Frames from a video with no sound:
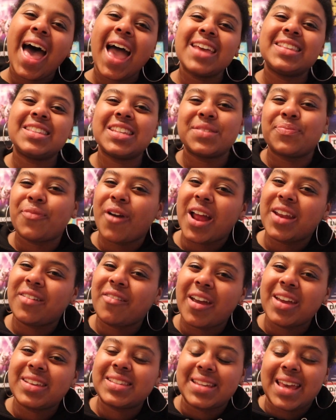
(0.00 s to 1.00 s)
guys, it's
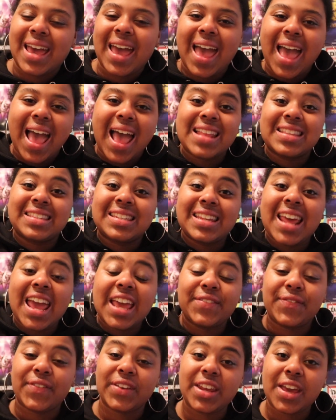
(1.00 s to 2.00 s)
Bryony here, and
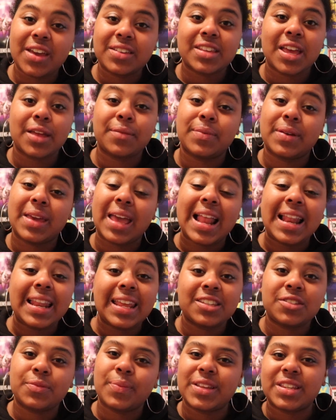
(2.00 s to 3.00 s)
today's video is going to be a
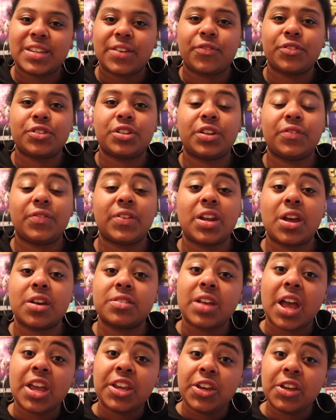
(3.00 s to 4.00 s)
little bit different to the
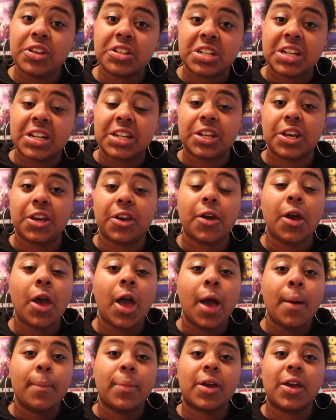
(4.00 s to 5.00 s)
videos I usually do
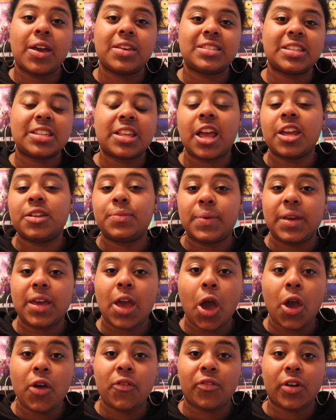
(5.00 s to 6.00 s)
because it's going to be
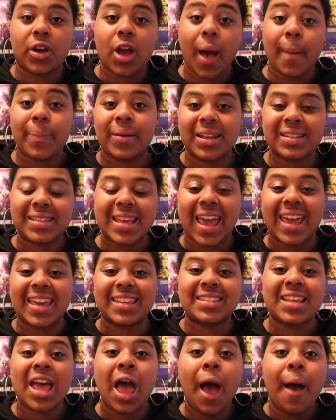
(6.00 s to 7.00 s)
over a couple of
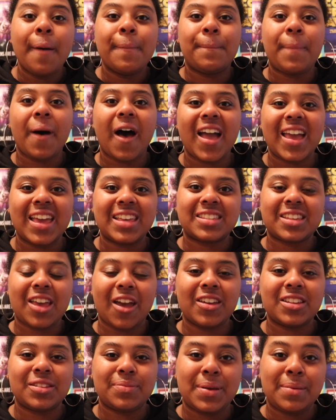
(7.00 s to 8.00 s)
days, but it's
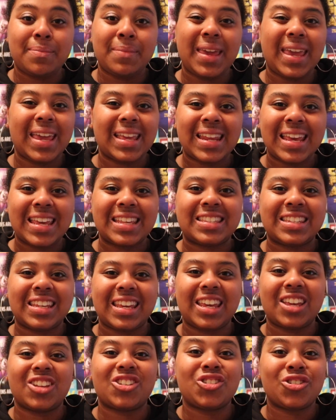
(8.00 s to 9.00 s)
going to be me and
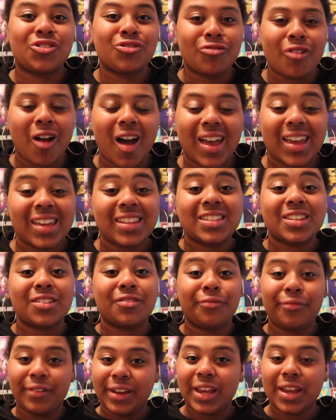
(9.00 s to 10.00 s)
Izzy trying to
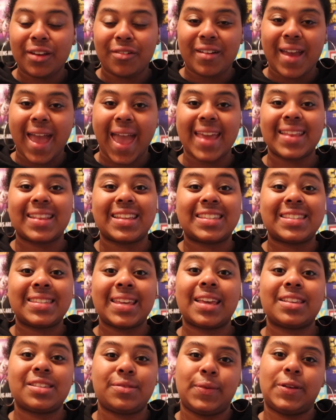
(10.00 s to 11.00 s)
recreate the
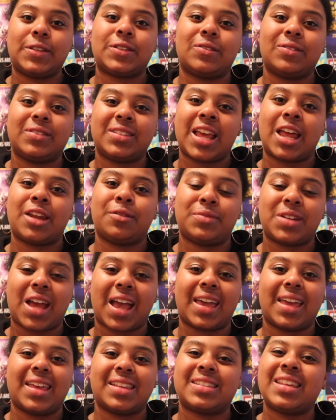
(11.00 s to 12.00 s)
60s musical denim
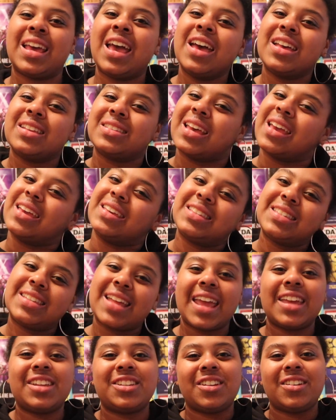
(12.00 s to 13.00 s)
jackets. So
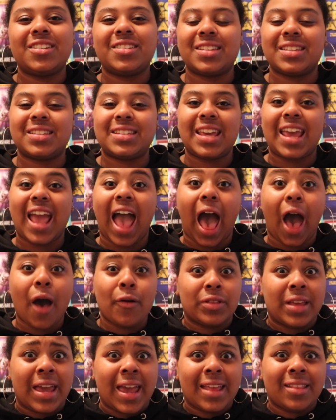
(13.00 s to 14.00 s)
stay tuned to see how
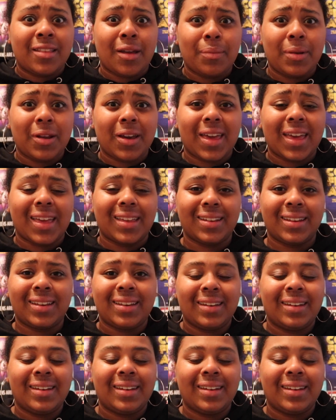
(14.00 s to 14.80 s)
they end up looking.